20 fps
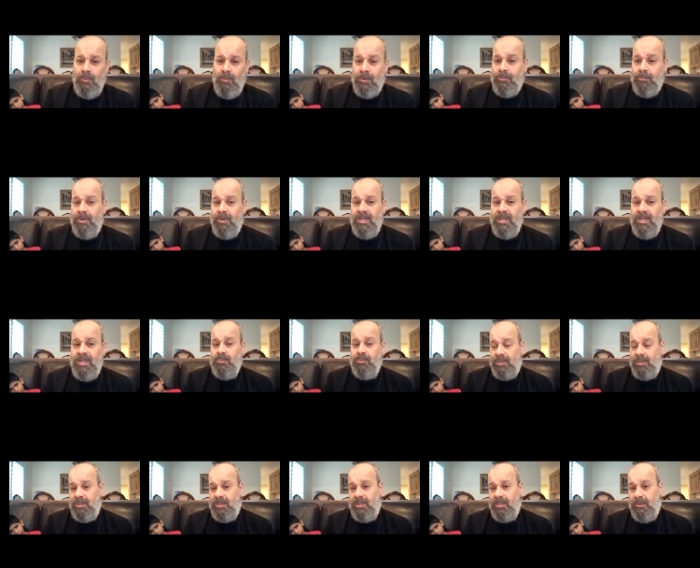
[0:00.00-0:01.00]
were raised with
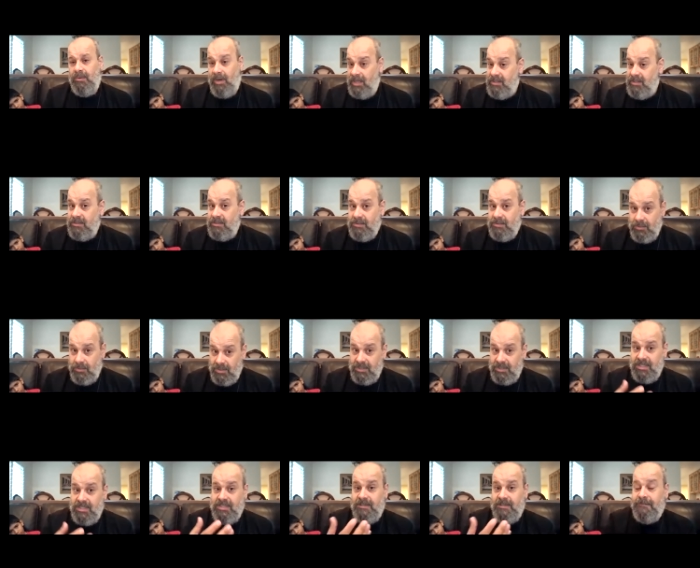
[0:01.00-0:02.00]
Christ, so this
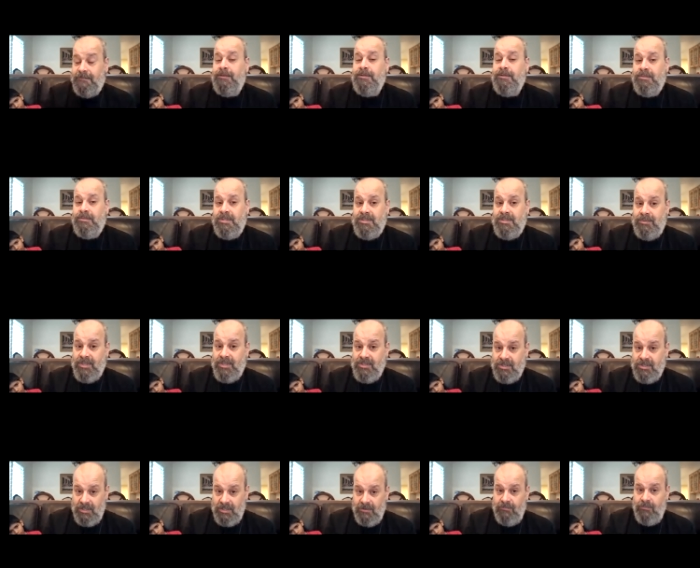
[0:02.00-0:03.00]
is the first
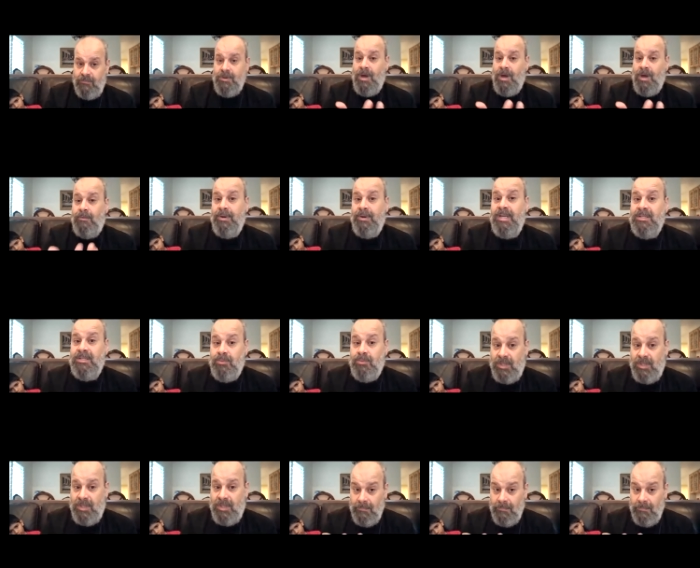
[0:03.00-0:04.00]
resurrection, if we are raised with
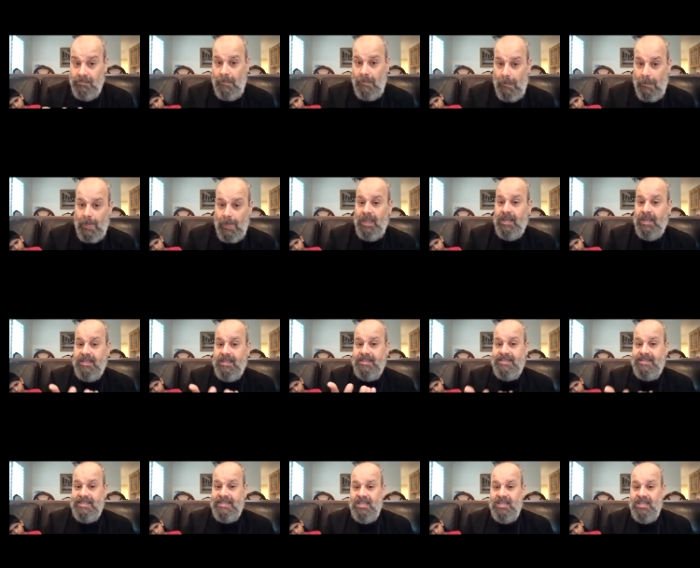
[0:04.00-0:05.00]
him,
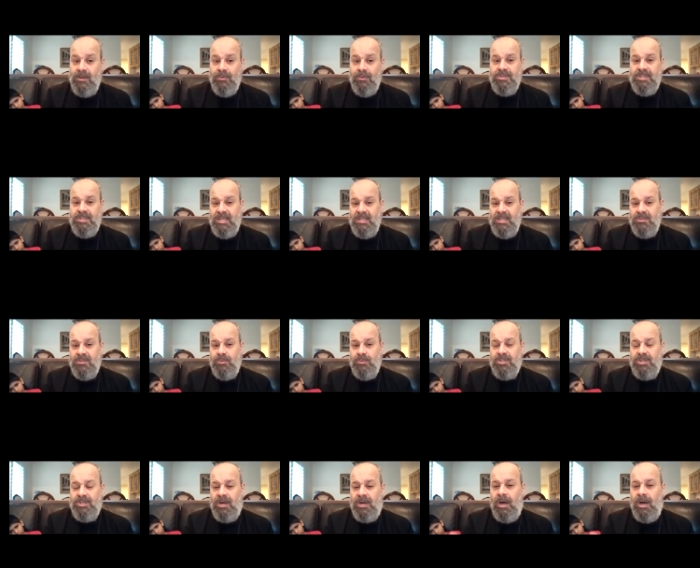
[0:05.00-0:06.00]
see those things which
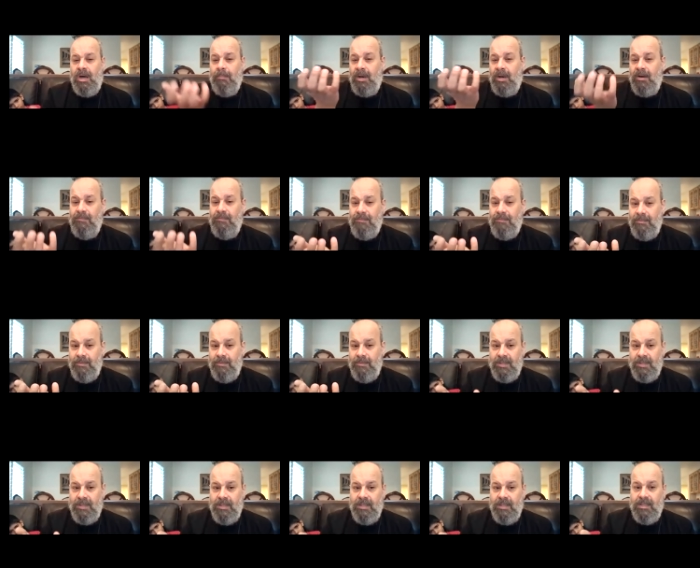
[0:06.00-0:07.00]
are above
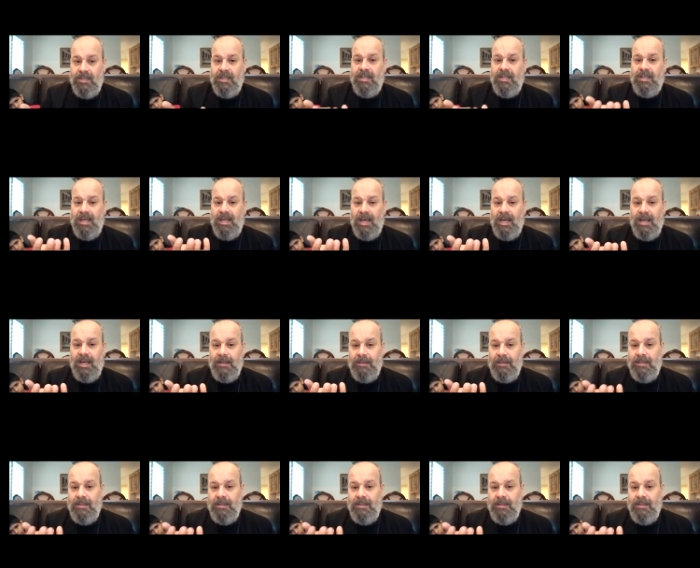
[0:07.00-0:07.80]
uh,